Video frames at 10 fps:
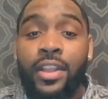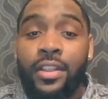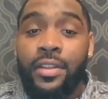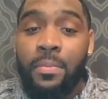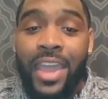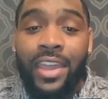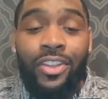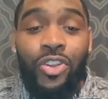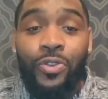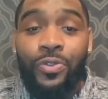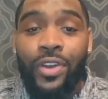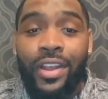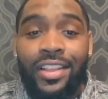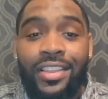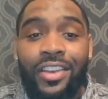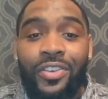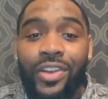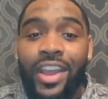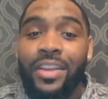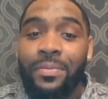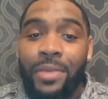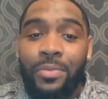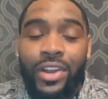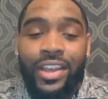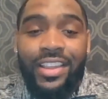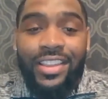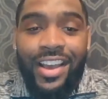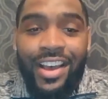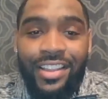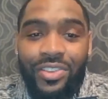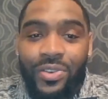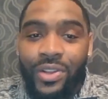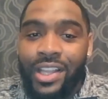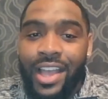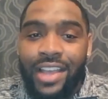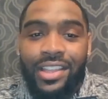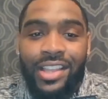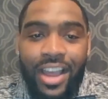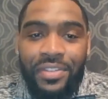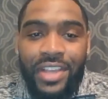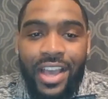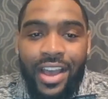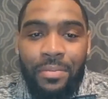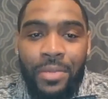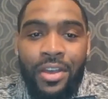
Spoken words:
making new friends and creating memories that's going to last a lifetime